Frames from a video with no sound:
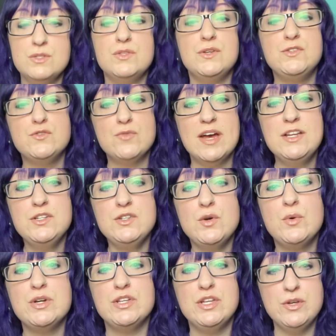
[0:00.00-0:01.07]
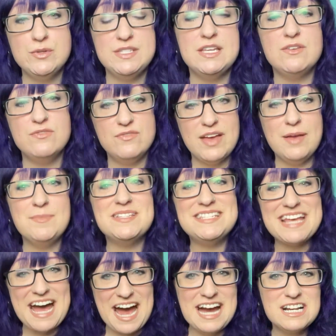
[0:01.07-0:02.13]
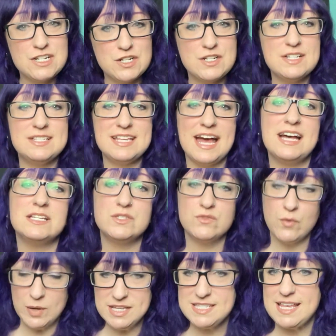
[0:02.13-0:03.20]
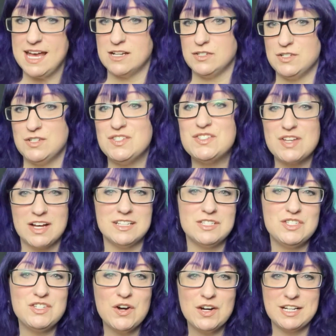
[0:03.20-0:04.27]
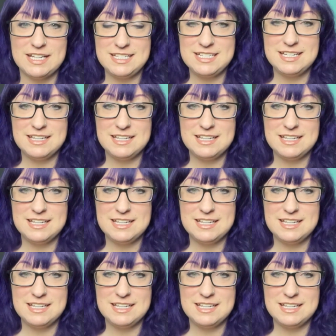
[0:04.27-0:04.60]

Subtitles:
the trend toward using famous actors as voice actors got started.